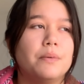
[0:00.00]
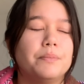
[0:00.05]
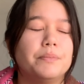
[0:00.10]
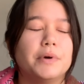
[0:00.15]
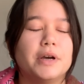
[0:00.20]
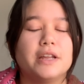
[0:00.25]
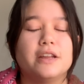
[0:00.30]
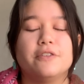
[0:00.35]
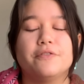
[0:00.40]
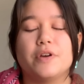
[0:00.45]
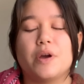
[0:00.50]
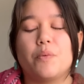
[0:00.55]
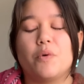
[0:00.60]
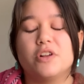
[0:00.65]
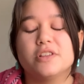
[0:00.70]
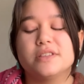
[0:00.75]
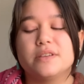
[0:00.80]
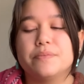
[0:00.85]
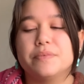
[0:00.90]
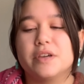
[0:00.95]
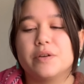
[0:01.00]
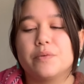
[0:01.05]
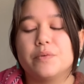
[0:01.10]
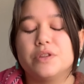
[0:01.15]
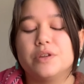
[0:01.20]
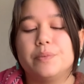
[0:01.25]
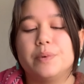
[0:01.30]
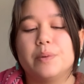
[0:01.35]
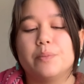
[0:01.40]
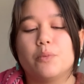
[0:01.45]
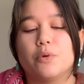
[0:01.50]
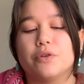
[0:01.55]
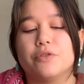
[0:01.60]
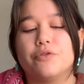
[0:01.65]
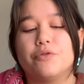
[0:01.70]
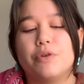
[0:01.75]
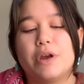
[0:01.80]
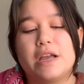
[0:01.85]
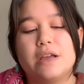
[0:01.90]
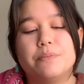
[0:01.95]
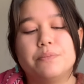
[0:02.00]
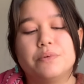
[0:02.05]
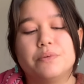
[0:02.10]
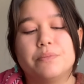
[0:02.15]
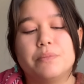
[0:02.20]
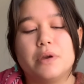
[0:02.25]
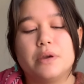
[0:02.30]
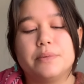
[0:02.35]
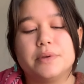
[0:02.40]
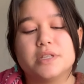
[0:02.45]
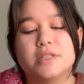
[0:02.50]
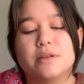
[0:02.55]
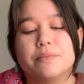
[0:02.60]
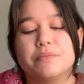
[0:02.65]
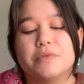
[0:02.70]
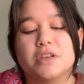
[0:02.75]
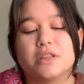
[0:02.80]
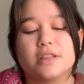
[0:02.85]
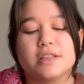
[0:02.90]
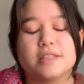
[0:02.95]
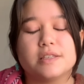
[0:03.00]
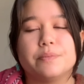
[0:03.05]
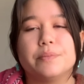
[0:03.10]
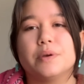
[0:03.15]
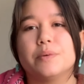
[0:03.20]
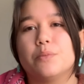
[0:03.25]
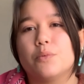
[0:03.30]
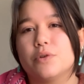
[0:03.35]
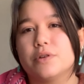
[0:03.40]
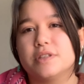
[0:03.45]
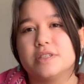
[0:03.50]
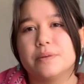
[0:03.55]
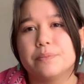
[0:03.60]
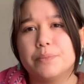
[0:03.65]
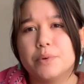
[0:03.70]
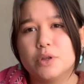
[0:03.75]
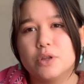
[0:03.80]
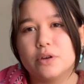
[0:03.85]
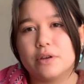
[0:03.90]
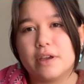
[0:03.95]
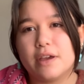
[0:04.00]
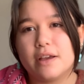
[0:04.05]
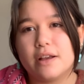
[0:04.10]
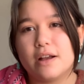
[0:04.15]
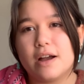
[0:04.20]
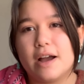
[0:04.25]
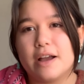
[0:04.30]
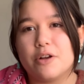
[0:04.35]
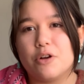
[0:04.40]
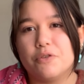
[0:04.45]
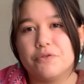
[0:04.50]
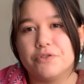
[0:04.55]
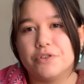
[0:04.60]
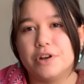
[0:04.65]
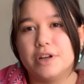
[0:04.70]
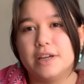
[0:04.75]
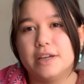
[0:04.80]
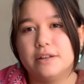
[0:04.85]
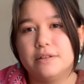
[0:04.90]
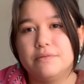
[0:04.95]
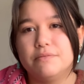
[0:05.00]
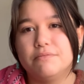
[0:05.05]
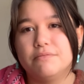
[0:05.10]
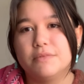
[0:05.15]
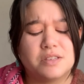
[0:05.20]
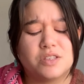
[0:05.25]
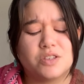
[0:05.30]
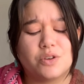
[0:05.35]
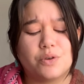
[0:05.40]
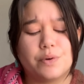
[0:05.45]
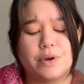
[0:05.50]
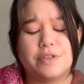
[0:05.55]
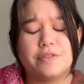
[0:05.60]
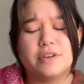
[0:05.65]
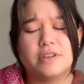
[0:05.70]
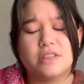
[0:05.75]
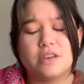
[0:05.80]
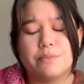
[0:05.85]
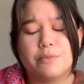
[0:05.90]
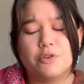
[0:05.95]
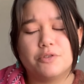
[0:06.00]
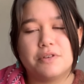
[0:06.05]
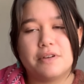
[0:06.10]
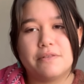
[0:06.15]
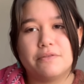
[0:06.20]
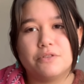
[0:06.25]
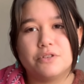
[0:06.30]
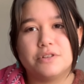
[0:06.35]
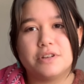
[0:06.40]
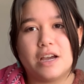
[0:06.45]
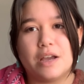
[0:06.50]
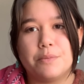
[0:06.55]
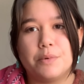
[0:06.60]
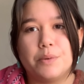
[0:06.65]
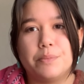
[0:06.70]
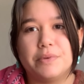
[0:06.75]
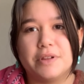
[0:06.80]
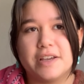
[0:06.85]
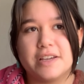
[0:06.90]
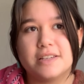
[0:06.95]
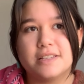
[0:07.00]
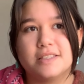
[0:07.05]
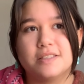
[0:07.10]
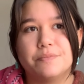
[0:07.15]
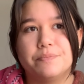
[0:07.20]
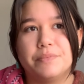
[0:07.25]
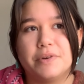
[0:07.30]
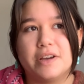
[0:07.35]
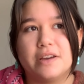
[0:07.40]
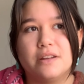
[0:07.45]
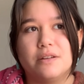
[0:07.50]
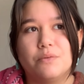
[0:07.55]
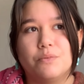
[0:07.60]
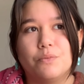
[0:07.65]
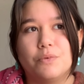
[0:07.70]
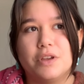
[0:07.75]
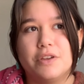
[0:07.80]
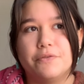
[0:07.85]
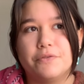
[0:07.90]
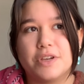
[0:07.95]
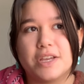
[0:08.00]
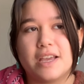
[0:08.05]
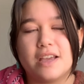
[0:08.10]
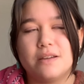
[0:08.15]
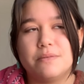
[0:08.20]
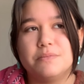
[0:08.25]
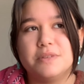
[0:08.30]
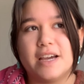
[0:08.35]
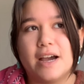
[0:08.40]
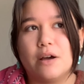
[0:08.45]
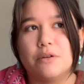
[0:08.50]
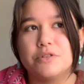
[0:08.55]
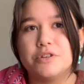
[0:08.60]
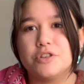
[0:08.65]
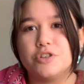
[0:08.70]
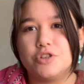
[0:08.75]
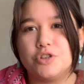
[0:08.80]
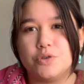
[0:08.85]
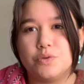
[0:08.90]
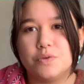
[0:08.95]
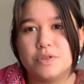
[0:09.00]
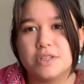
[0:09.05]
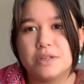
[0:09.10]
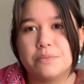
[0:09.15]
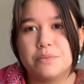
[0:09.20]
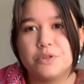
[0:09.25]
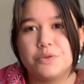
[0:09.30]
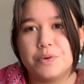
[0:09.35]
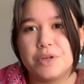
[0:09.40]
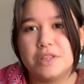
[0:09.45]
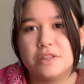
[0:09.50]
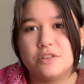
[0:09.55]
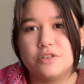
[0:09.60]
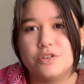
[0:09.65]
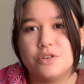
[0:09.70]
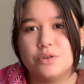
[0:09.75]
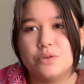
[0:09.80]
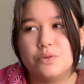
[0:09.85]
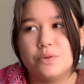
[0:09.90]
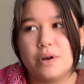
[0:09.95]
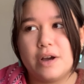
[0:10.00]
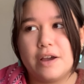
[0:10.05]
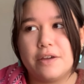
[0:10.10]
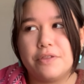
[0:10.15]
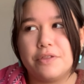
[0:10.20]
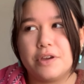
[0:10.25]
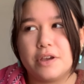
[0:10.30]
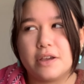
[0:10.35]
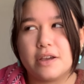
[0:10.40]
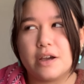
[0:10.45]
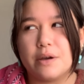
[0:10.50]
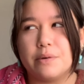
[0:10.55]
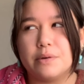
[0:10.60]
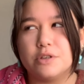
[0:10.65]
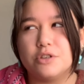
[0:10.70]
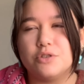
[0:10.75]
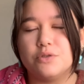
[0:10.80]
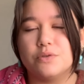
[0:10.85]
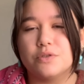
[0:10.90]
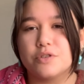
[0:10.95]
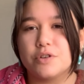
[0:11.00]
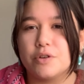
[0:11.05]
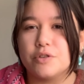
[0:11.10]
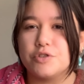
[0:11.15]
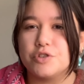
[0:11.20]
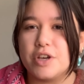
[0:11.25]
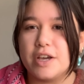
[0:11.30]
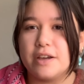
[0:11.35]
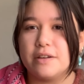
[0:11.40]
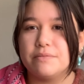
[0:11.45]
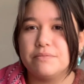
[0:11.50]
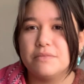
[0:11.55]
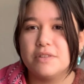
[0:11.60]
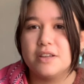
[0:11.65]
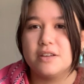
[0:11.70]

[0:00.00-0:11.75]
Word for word: But if I want something with a bit more drape, maybe something that's a bit more simple looking, I go for knit. So I think they both have their time and place, but if it came down to choosing between the two, I think I would choose crochet.